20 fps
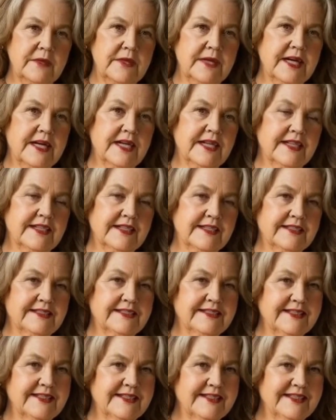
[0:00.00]
is an
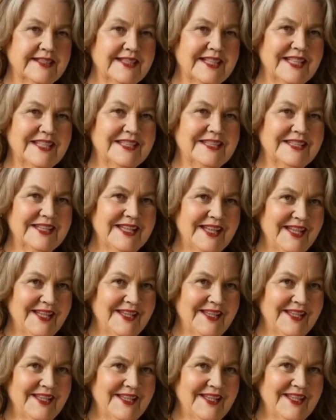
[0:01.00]
inspiring tale of
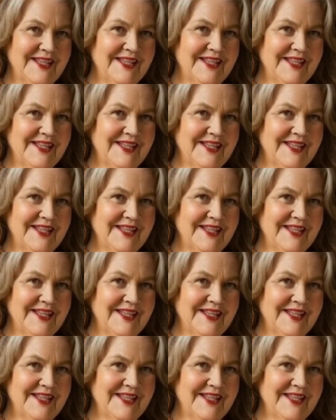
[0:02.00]
persistence,